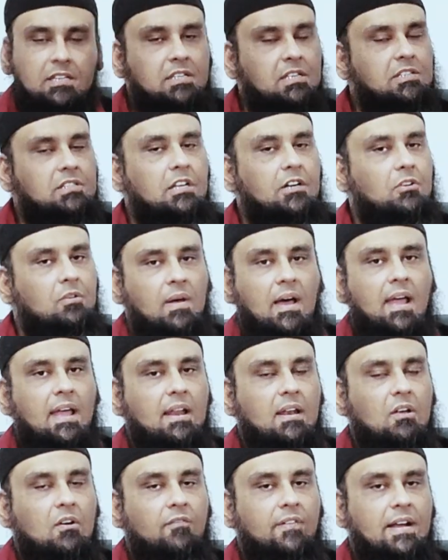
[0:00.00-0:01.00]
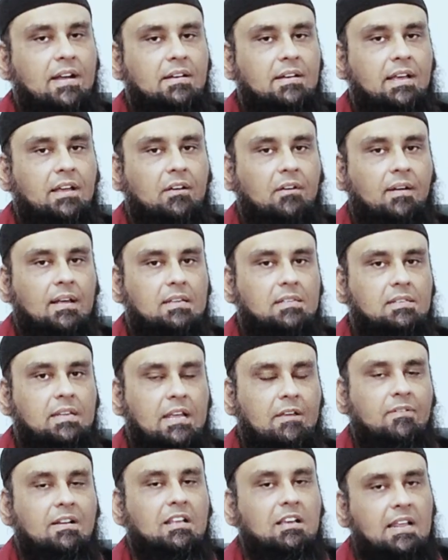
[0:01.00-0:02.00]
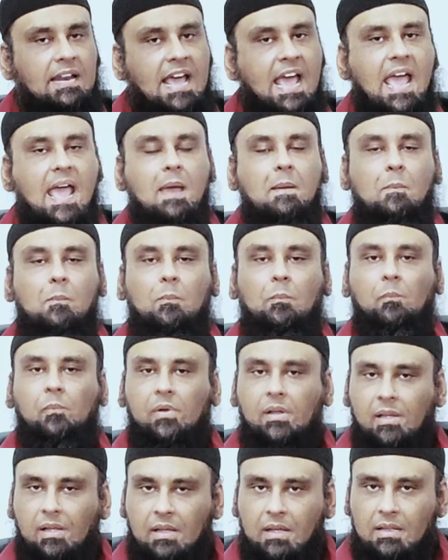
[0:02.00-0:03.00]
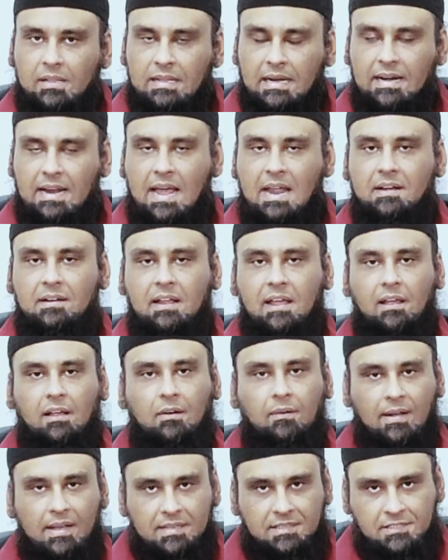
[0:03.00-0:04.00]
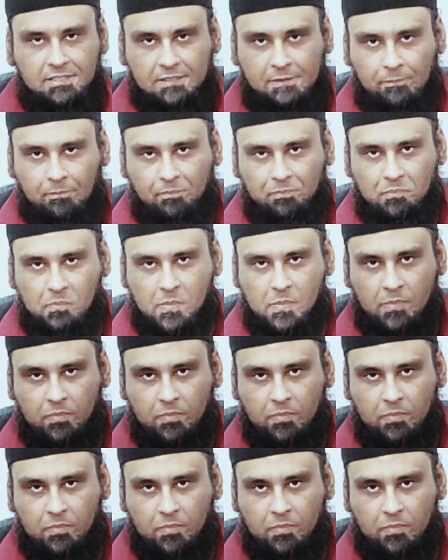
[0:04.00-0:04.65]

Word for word: This is the trial of Antichrist. He will claim that Antichrist,